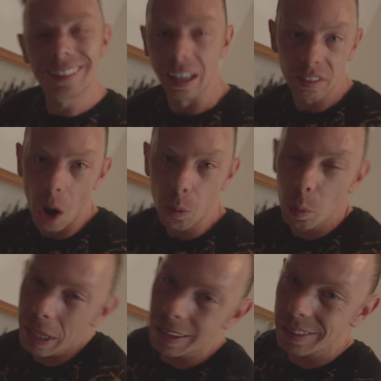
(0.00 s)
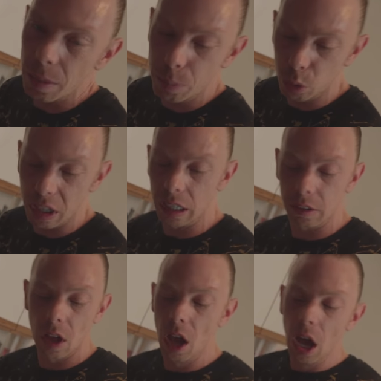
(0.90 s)
Takes a couple minutes, simple
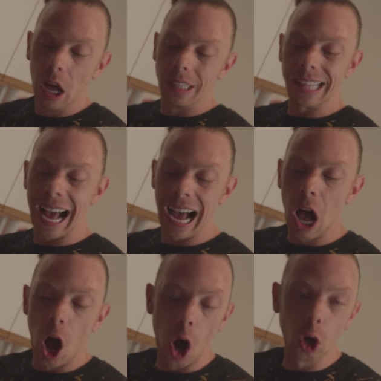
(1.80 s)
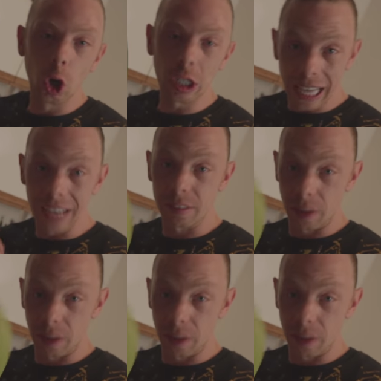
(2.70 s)
things. Now, get